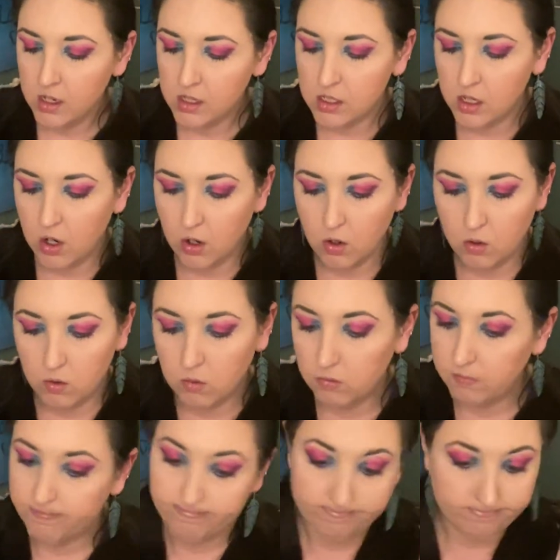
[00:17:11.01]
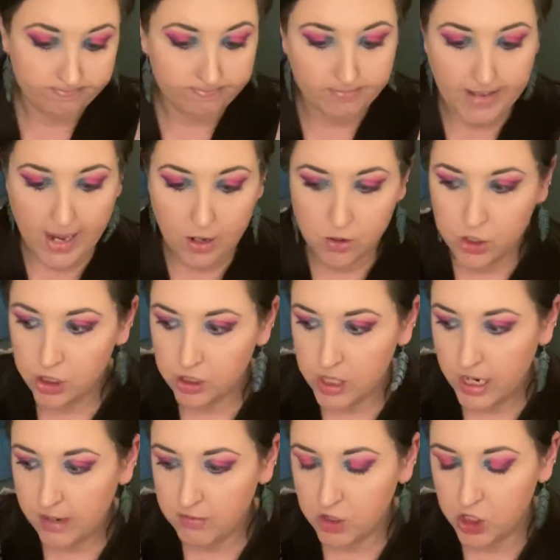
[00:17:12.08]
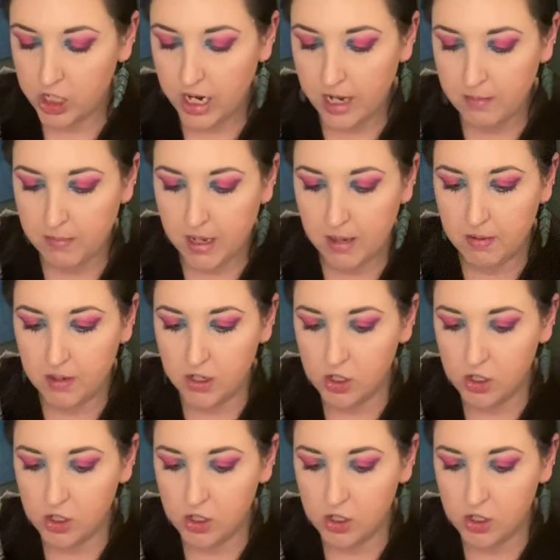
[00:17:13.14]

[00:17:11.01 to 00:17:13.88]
So now is your time to shine, baby.